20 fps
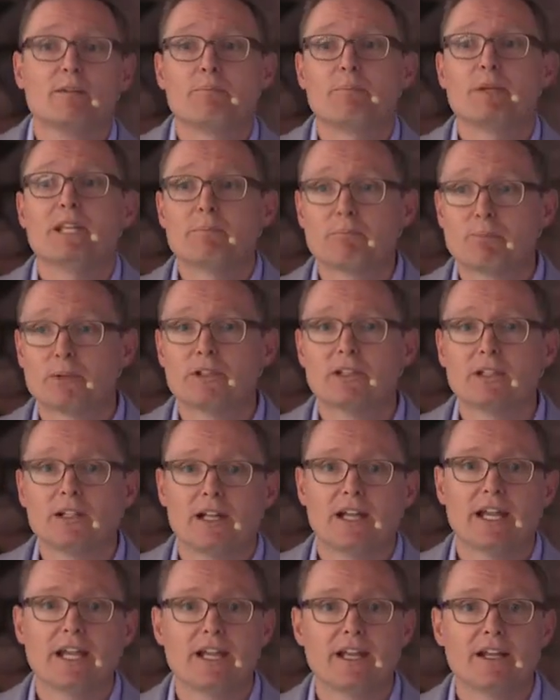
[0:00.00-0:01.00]

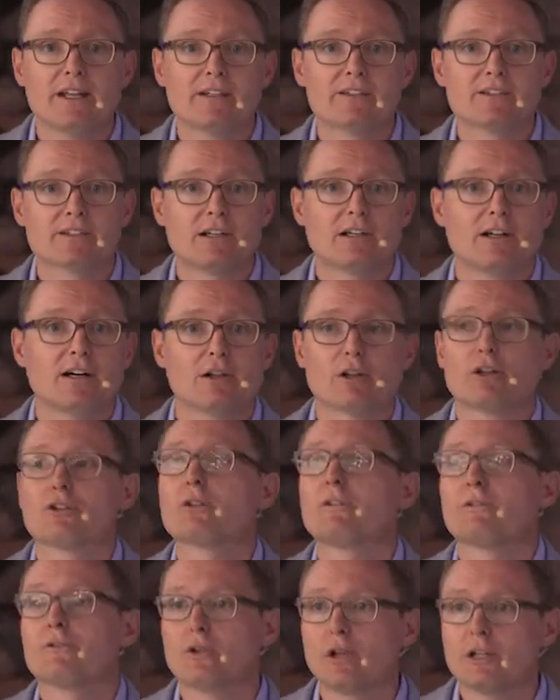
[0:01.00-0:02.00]
people and a lot
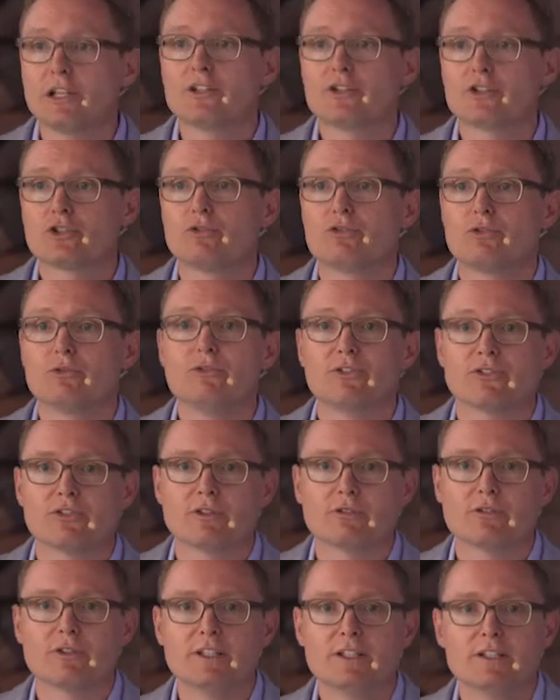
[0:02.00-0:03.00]
of knowledge to do
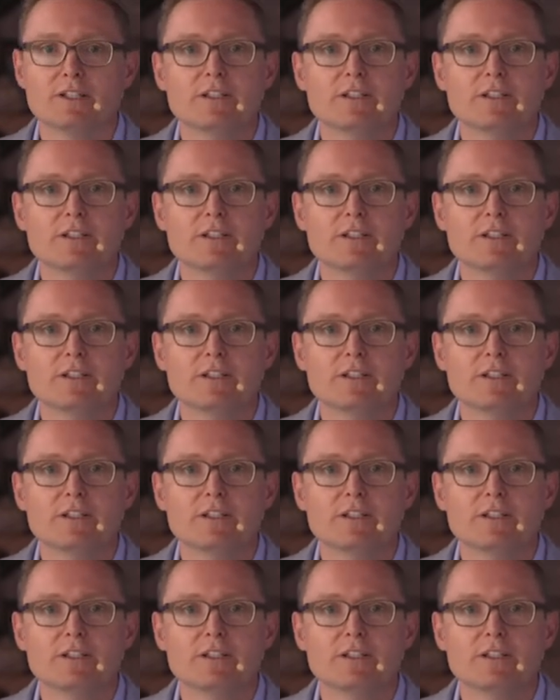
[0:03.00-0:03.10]
so.